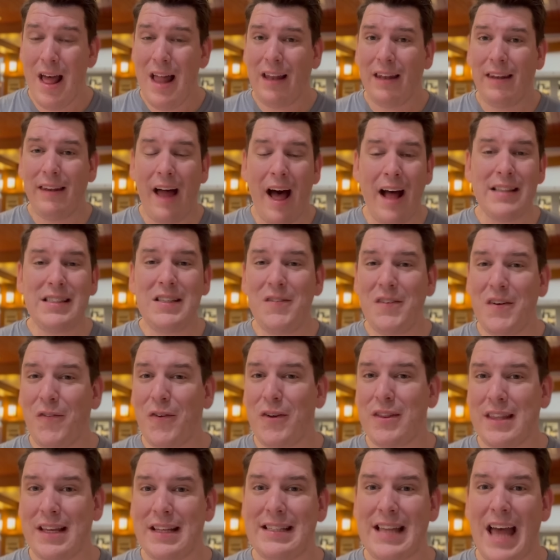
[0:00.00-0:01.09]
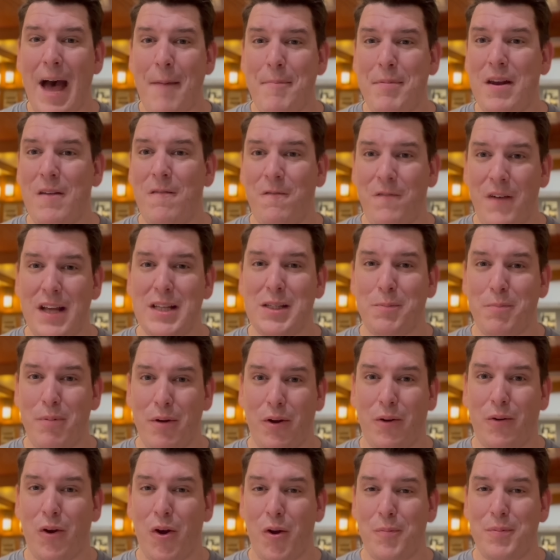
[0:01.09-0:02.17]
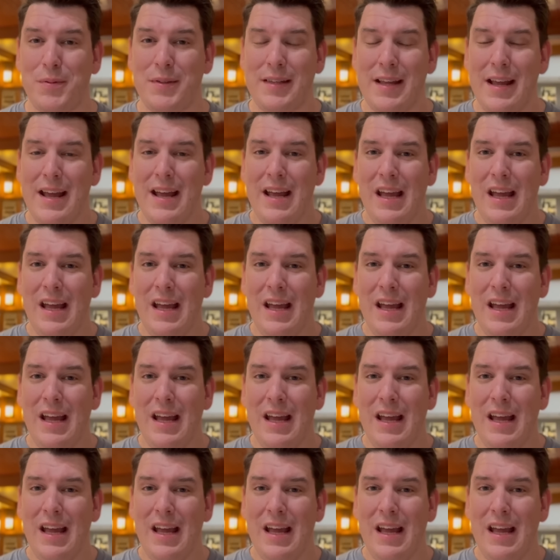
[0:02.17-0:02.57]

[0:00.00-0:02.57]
Lots of different things happen in Facebook groups.